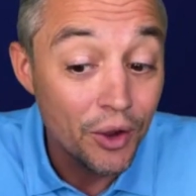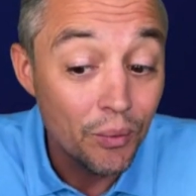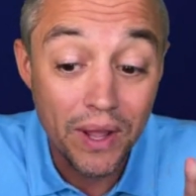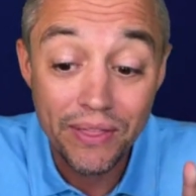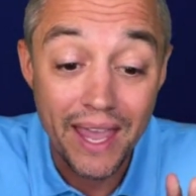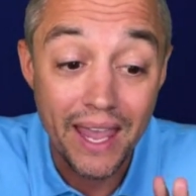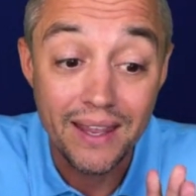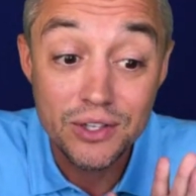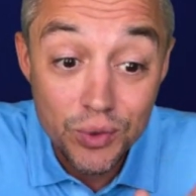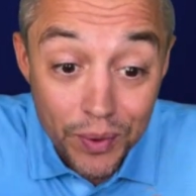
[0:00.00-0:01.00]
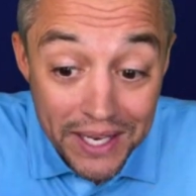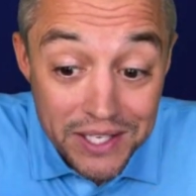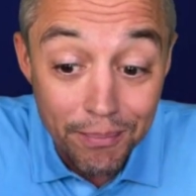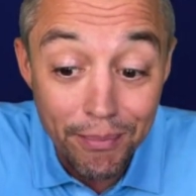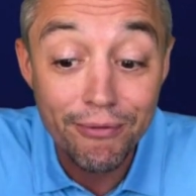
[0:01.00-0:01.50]
with a
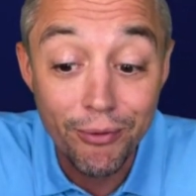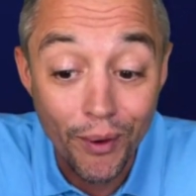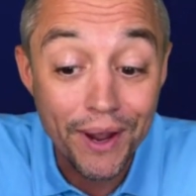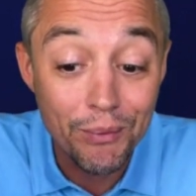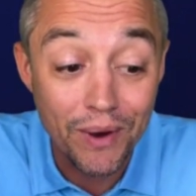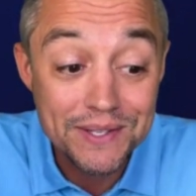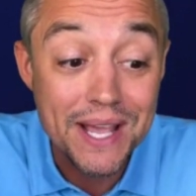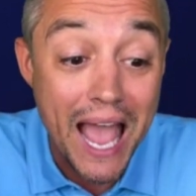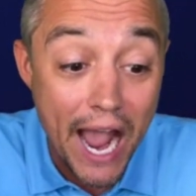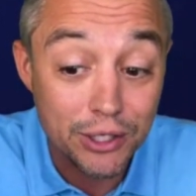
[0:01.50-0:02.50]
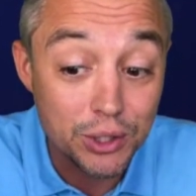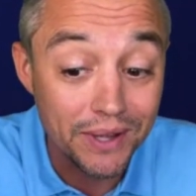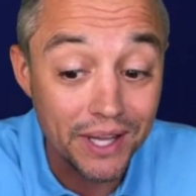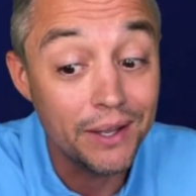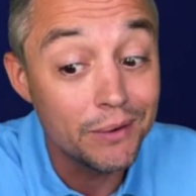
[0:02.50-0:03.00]
tweet before it was
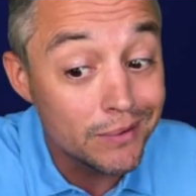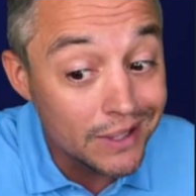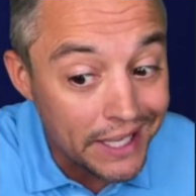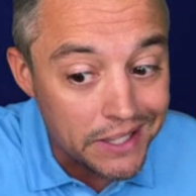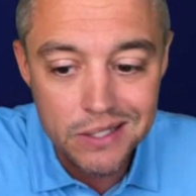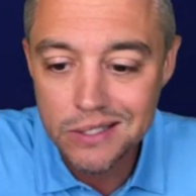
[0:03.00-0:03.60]
actually released.